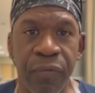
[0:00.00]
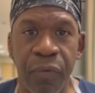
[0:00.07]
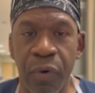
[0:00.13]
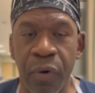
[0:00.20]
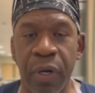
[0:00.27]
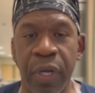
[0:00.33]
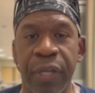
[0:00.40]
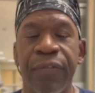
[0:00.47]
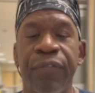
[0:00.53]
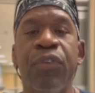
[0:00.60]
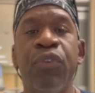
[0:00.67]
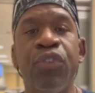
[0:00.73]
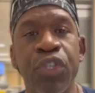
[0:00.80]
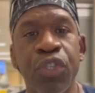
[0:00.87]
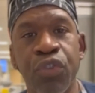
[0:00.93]
for
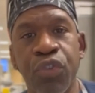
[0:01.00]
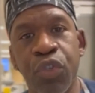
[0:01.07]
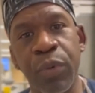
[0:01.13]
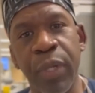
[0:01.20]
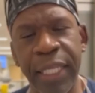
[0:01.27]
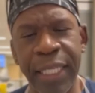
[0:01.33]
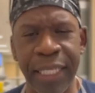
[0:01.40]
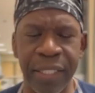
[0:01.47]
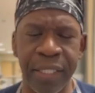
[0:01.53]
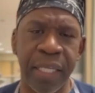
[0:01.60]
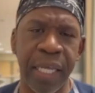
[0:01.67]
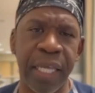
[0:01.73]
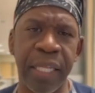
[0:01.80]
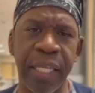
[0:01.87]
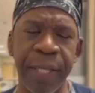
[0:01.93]
effusions or swelling
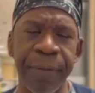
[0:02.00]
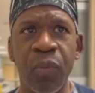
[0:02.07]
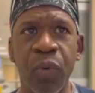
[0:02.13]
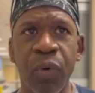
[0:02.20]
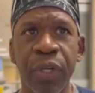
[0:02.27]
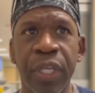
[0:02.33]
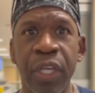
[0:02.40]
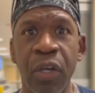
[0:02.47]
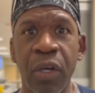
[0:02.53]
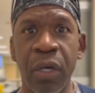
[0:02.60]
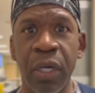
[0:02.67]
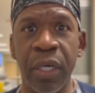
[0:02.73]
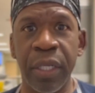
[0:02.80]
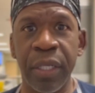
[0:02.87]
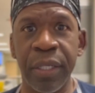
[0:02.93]
inside the knee, working
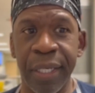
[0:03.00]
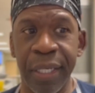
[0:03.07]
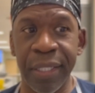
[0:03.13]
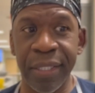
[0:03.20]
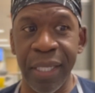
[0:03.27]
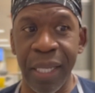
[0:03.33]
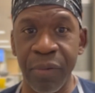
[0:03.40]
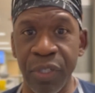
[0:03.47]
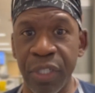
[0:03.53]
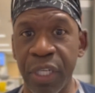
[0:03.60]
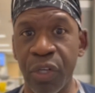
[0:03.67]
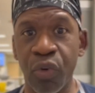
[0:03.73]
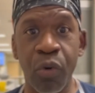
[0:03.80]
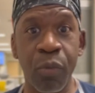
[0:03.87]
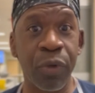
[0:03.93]
on
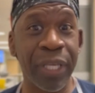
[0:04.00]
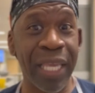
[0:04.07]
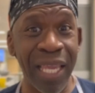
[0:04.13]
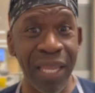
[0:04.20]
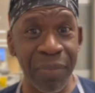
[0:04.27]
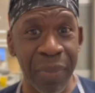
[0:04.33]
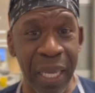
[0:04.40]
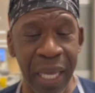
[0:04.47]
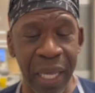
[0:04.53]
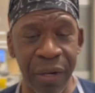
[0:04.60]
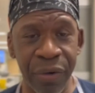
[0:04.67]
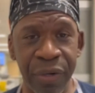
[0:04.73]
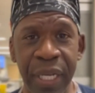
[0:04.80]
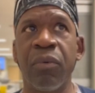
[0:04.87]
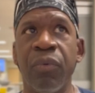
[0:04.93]
establishing a normal gait
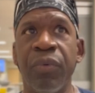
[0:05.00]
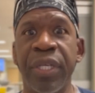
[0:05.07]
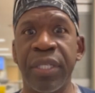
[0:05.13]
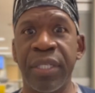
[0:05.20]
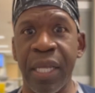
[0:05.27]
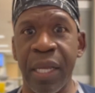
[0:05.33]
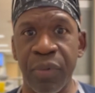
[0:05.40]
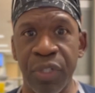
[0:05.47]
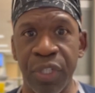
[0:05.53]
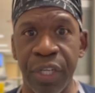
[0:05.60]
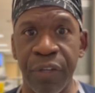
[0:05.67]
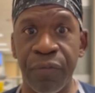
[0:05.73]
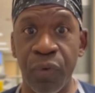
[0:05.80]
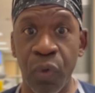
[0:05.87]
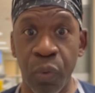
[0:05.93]
pattern,
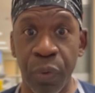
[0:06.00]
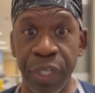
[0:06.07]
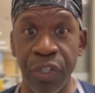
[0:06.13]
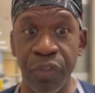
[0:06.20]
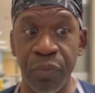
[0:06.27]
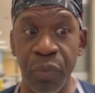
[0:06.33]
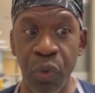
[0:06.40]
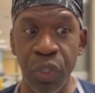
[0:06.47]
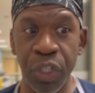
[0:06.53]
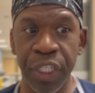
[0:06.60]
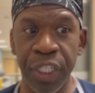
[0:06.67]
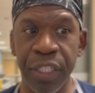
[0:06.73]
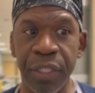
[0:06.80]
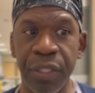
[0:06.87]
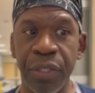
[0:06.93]
reestablishing full range of
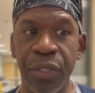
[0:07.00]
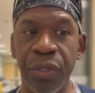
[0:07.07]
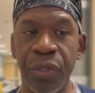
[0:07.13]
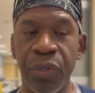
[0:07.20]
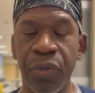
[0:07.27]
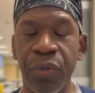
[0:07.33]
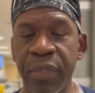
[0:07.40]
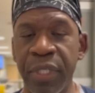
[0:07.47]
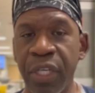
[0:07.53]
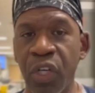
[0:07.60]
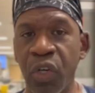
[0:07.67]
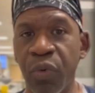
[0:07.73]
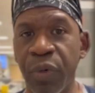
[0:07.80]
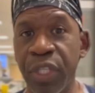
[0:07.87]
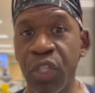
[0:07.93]
motion to
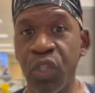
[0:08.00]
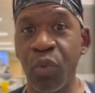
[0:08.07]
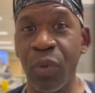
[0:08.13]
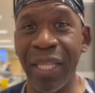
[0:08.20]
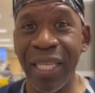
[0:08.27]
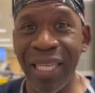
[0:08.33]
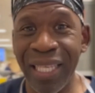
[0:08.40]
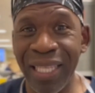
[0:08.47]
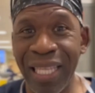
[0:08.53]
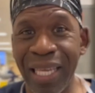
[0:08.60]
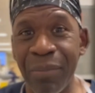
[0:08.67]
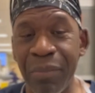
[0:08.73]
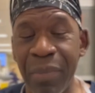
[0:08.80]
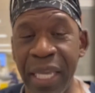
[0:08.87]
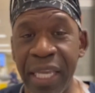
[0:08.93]
deal with swelling
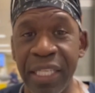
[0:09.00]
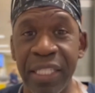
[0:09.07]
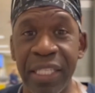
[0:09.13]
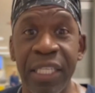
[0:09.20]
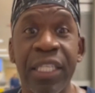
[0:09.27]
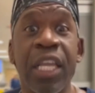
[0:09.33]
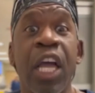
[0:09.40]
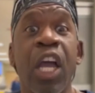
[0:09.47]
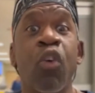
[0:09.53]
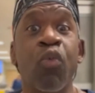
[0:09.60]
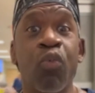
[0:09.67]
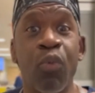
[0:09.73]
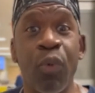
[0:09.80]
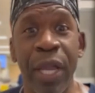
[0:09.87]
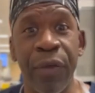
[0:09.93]
that may exist
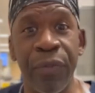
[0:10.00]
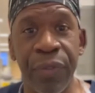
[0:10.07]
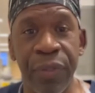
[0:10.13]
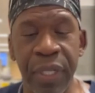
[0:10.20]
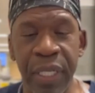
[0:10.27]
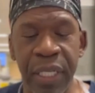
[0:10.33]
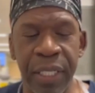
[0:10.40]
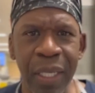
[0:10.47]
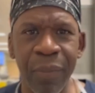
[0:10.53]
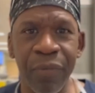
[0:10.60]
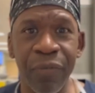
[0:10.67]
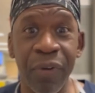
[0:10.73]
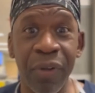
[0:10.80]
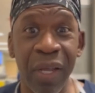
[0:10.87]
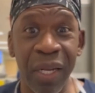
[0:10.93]
around the knee.
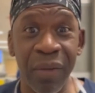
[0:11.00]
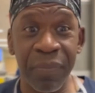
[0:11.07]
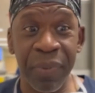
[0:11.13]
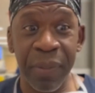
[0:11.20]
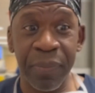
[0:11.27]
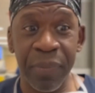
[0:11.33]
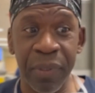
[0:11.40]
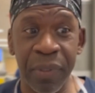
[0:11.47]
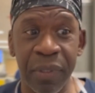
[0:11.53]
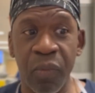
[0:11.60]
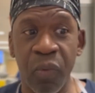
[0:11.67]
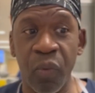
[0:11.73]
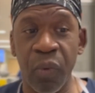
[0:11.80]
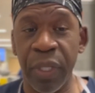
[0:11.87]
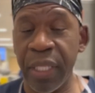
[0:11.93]
And for a lot of people,
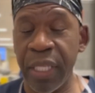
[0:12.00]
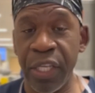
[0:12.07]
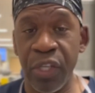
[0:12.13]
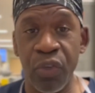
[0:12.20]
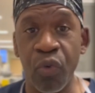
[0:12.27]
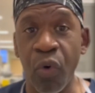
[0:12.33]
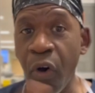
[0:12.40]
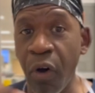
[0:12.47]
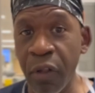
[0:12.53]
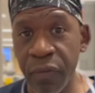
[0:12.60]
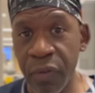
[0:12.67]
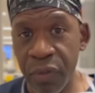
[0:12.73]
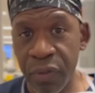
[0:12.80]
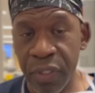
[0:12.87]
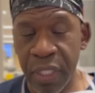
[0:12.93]
when they do all
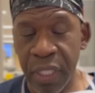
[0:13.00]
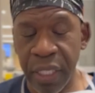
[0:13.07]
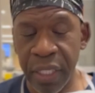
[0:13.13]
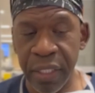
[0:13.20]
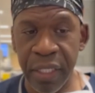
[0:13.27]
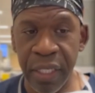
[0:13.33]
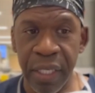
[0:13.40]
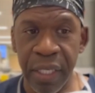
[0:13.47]
of those things,